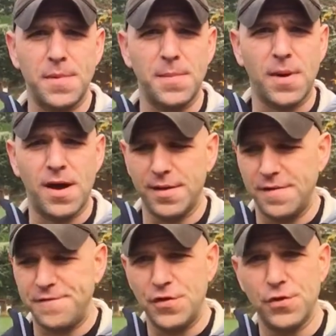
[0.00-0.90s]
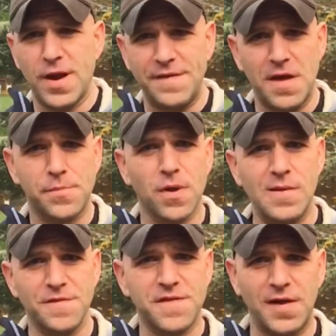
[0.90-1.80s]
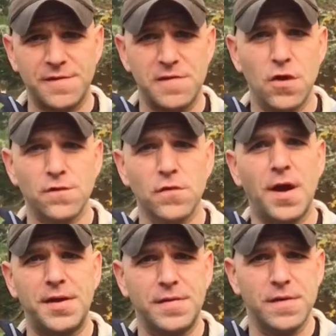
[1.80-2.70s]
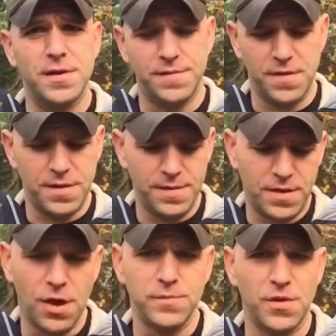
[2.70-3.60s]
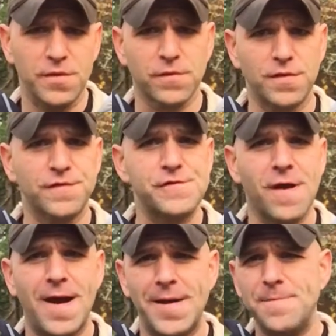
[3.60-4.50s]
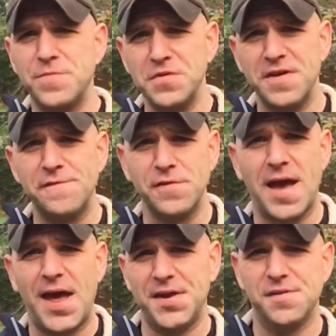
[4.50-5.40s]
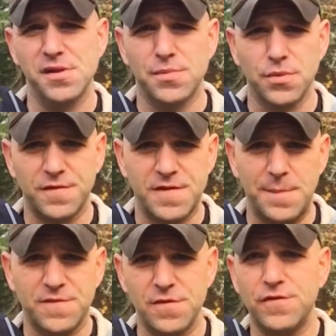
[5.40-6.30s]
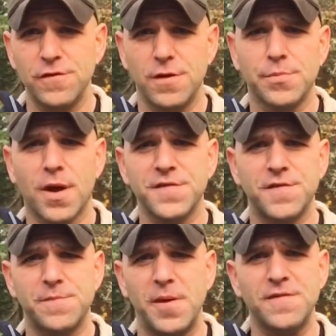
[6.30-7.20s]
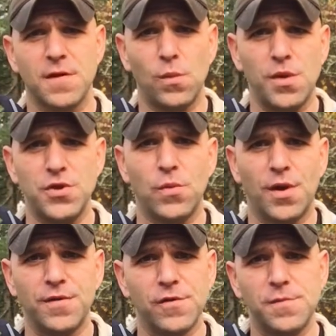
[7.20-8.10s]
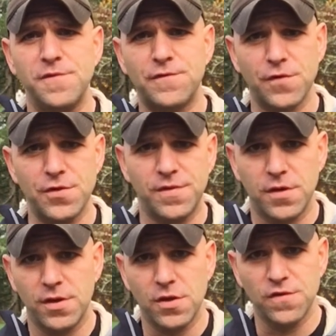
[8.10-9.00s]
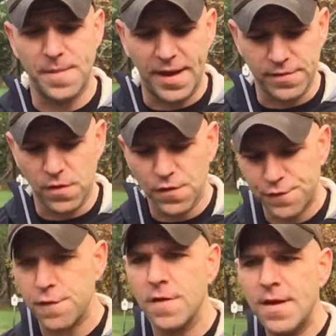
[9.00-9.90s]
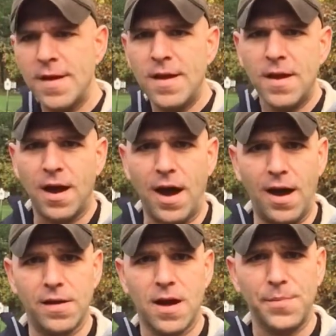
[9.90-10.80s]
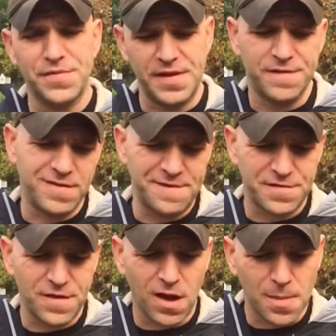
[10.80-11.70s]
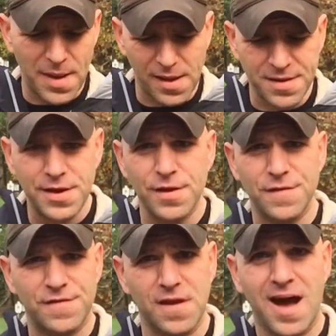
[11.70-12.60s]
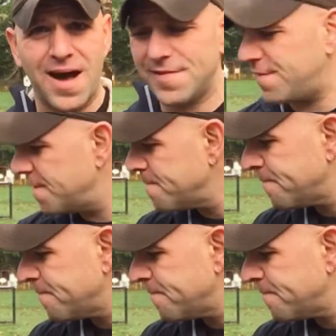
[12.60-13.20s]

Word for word: bit upon if you have that problem of constantly overriding the, the gun when it runs dry. You're definitely adding deliberate steps to the shooting process based on what you want to do before you, the gun goes back in the holster. Uh, a couple things left to talk about in here is the cons.